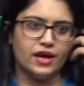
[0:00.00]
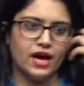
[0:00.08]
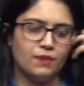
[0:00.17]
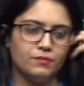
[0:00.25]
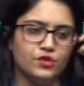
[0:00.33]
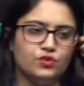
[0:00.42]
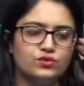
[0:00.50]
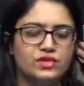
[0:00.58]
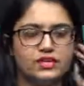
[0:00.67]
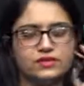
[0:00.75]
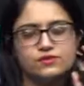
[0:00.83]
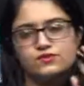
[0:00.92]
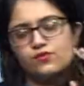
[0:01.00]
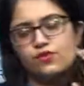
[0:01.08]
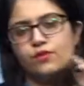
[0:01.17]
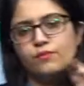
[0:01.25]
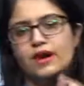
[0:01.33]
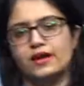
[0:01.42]
I'm using this
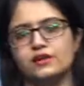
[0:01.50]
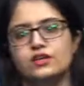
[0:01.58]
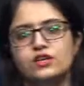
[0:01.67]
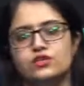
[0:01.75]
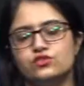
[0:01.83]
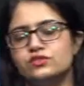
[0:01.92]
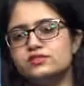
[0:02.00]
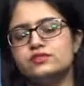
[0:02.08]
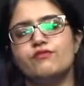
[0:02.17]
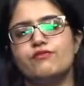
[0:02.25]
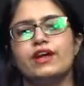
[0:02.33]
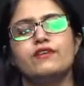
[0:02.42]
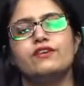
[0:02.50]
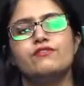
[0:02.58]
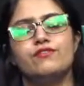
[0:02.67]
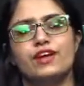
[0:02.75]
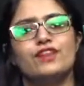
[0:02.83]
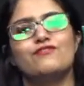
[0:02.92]
format. So this is a
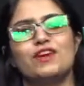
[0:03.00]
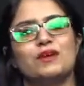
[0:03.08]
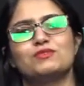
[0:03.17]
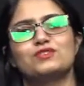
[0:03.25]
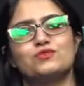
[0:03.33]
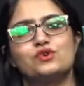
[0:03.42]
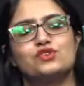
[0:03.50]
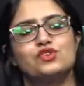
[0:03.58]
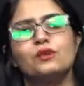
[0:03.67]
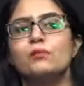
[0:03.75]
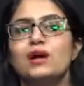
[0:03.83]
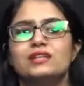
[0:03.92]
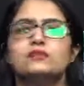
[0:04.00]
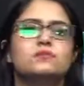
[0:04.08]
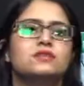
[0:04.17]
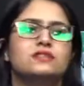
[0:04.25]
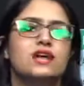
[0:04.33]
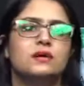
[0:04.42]
very famous question, and
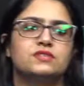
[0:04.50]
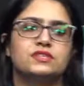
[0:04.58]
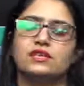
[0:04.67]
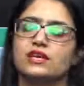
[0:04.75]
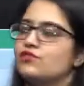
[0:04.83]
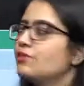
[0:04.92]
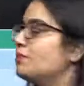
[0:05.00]
multiple times it gets